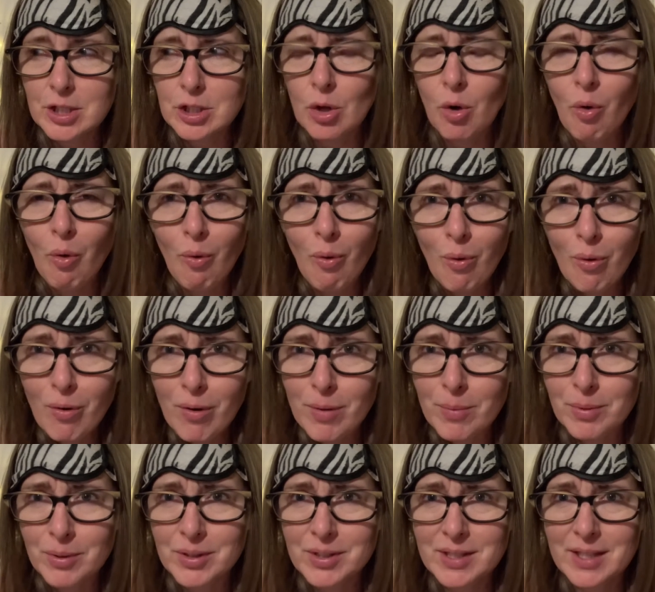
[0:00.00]
the
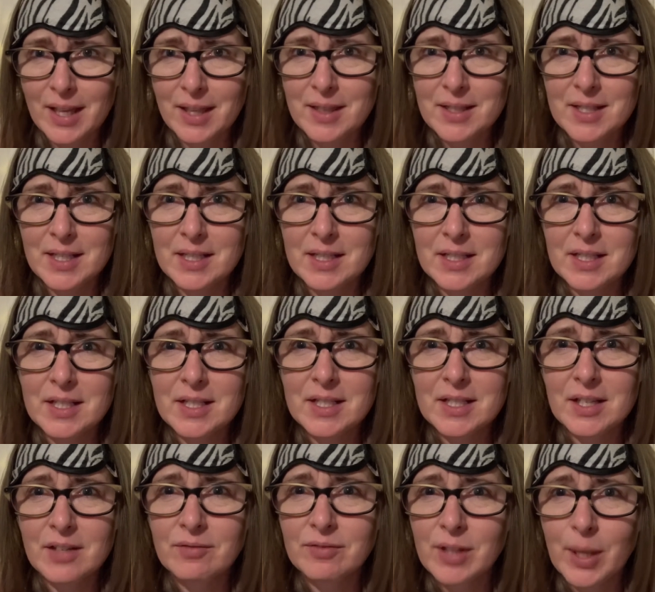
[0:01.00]
horrible death sentence
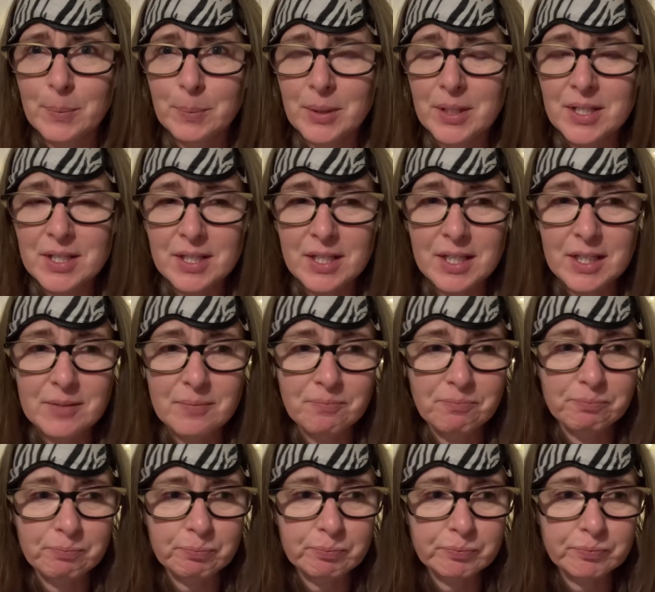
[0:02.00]
of leprosy,
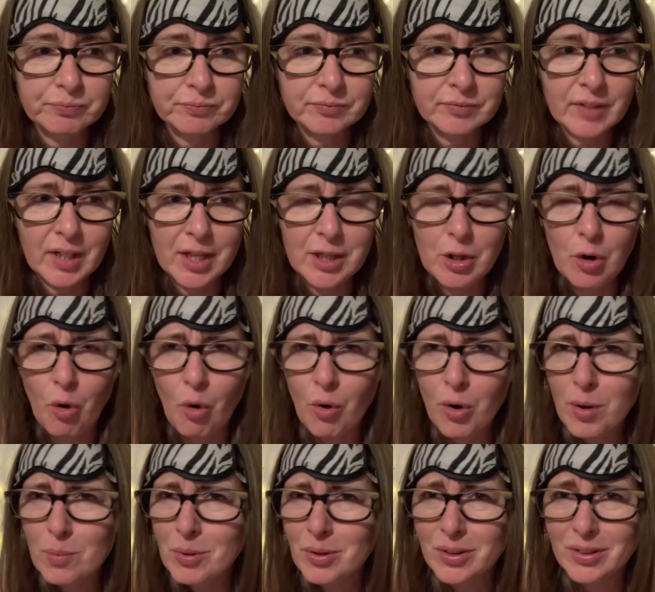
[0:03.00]
and the
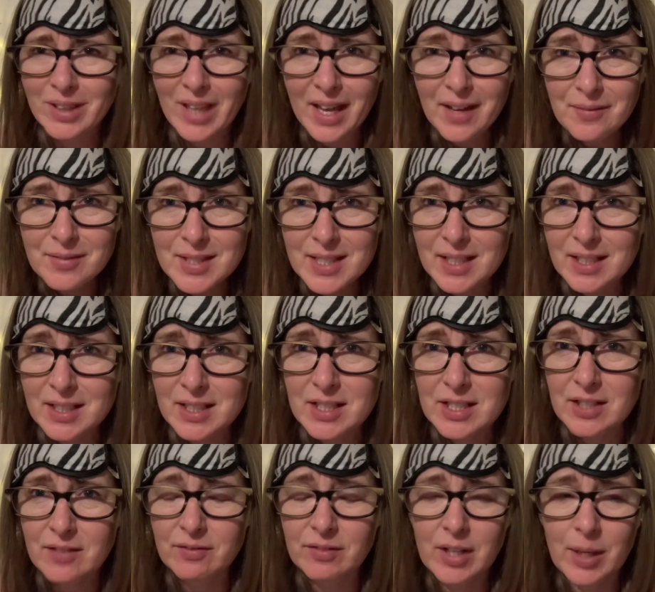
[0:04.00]
horrible life
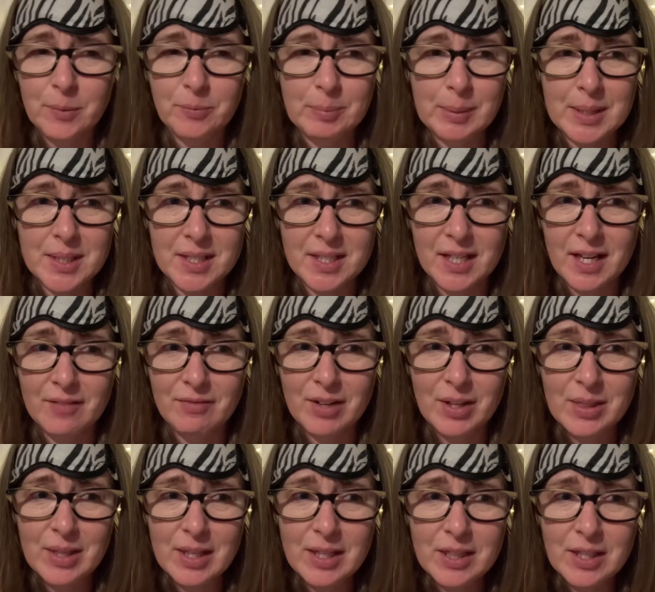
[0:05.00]
sentence of leprosy,
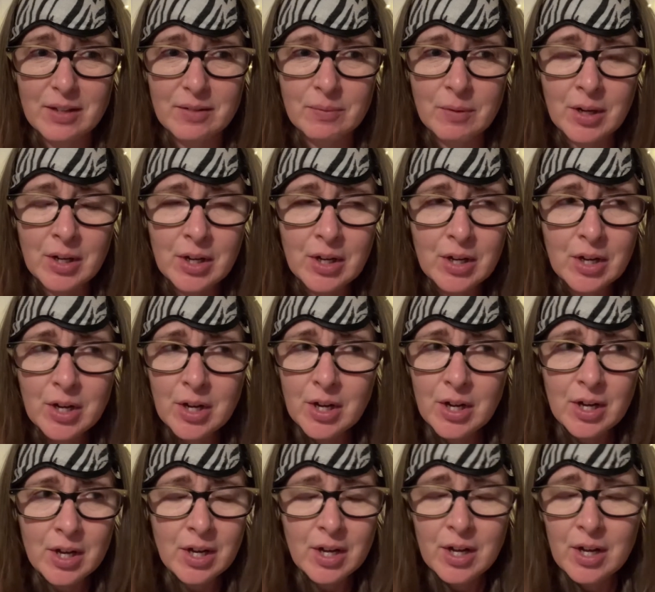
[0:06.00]
everything that,
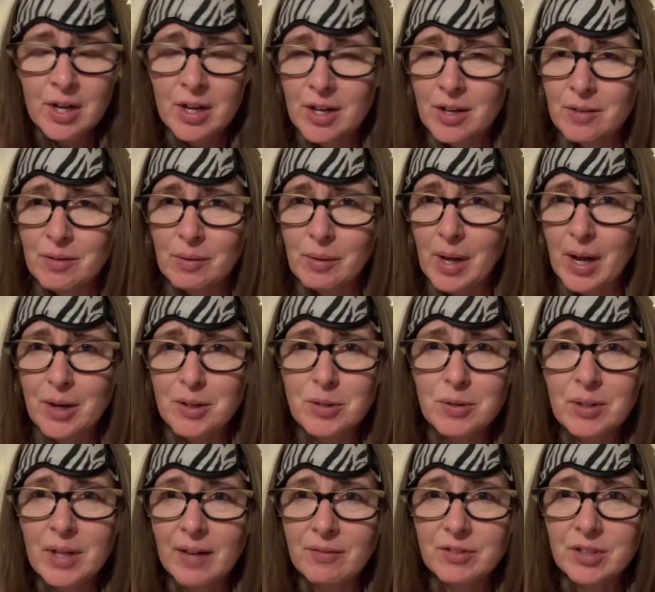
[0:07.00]
how you'd
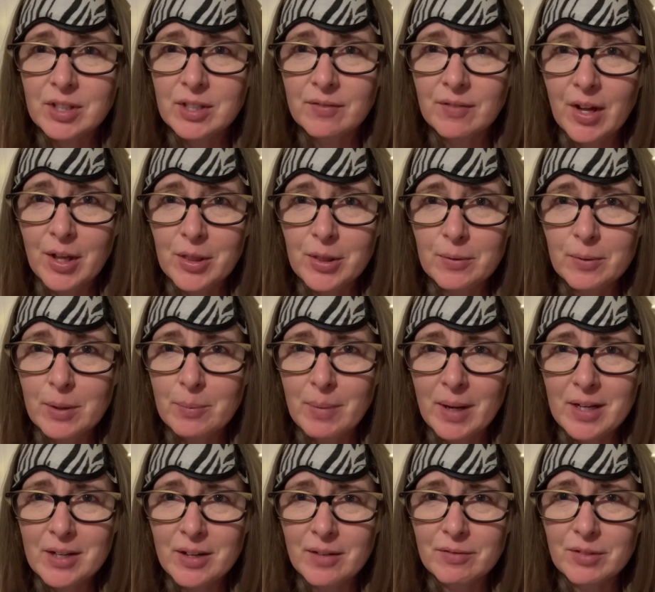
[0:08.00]
have to live out the
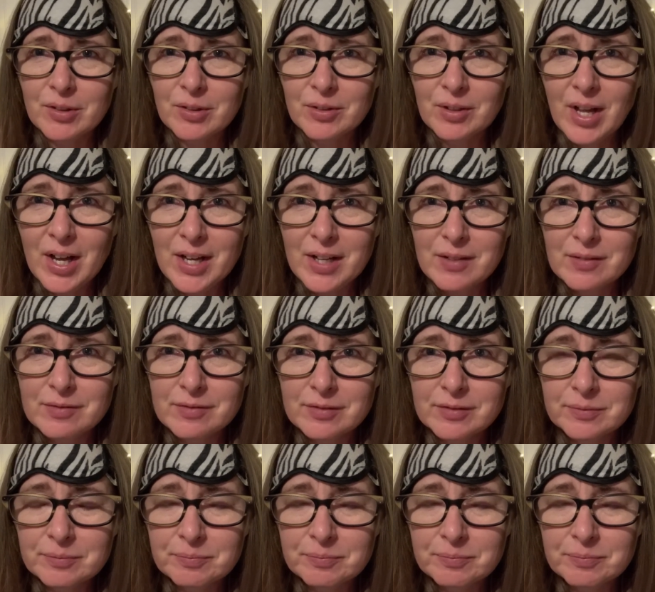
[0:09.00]
remainder of your life.